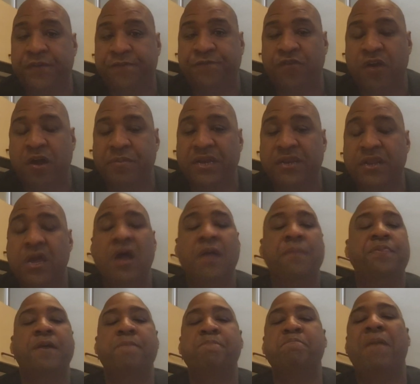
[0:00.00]
from it,
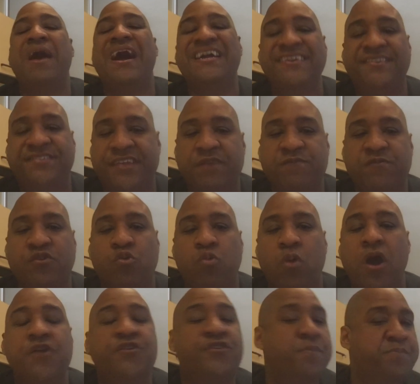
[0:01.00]
the mindset
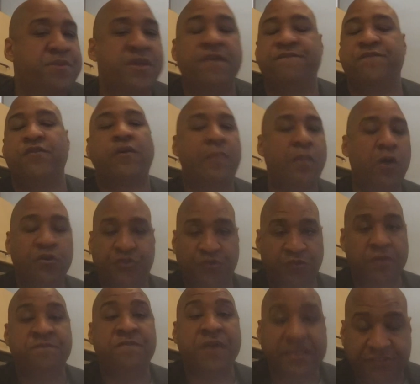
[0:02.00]
required to be a foreclosure
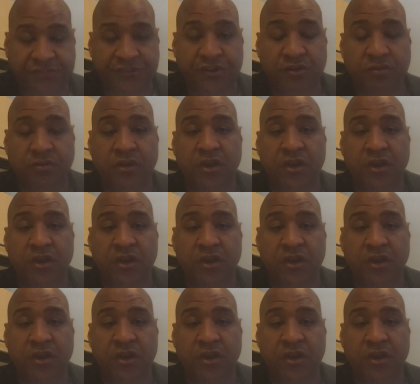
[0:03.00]
investor,